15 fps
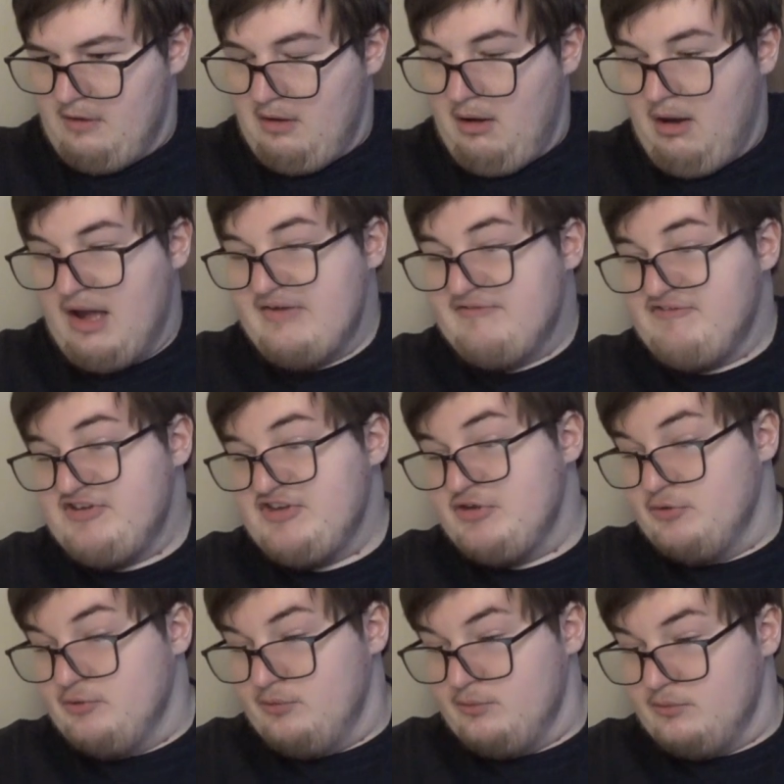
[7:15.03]
I've
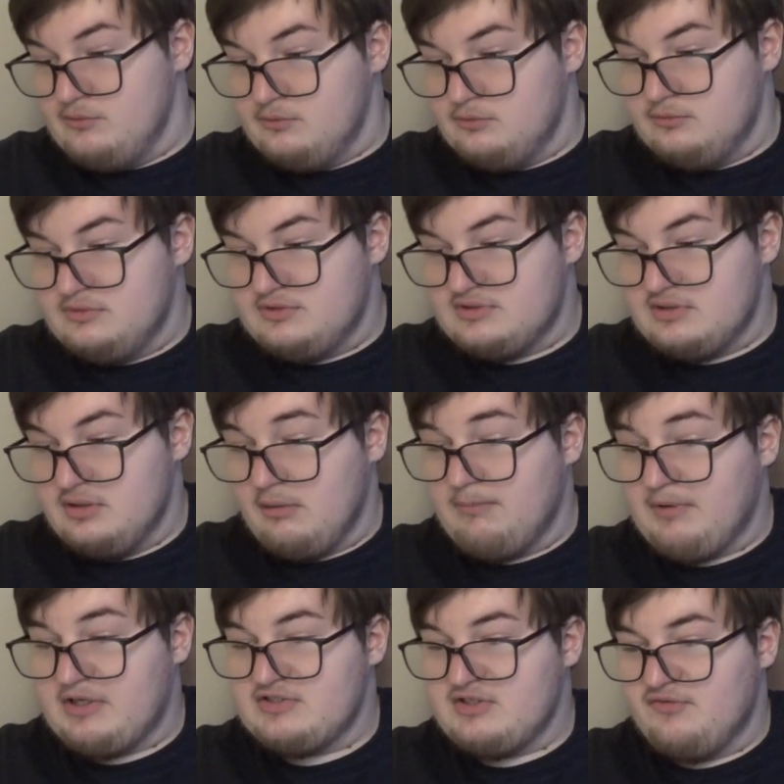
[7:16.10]
used
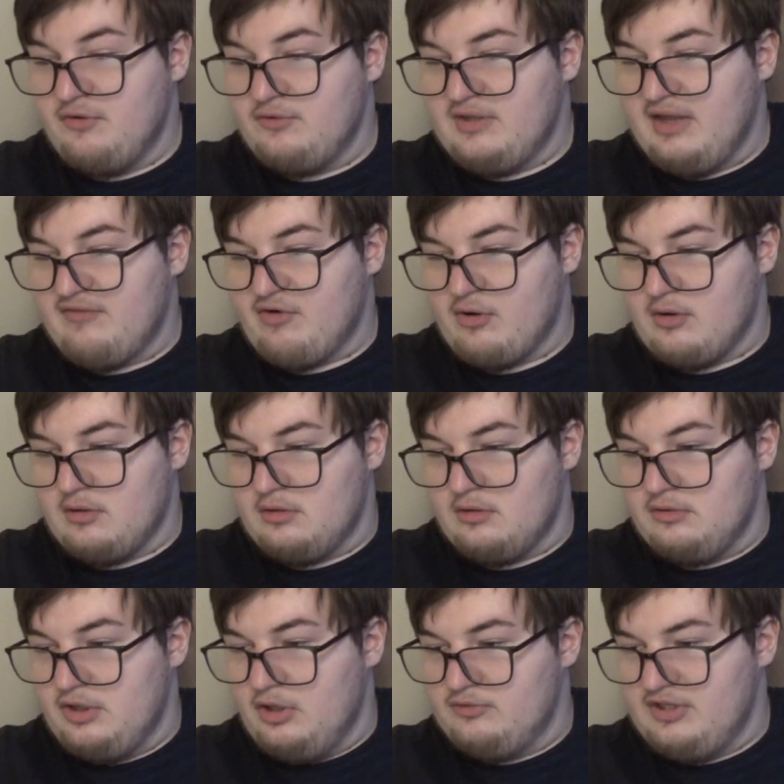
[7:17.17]
because the
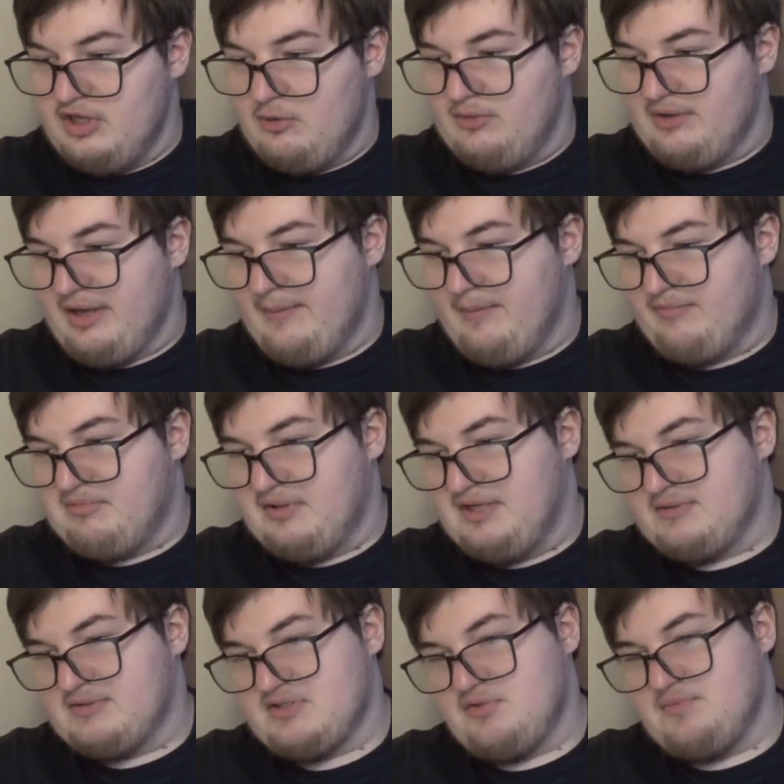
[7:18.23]
only Hoenn game I've played
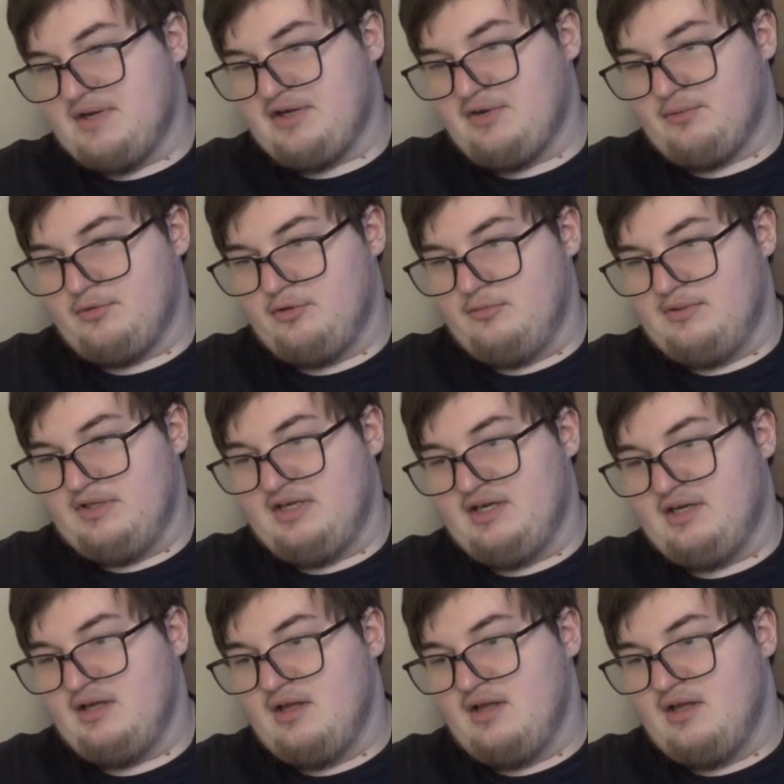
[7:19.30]
is Omega Ruby.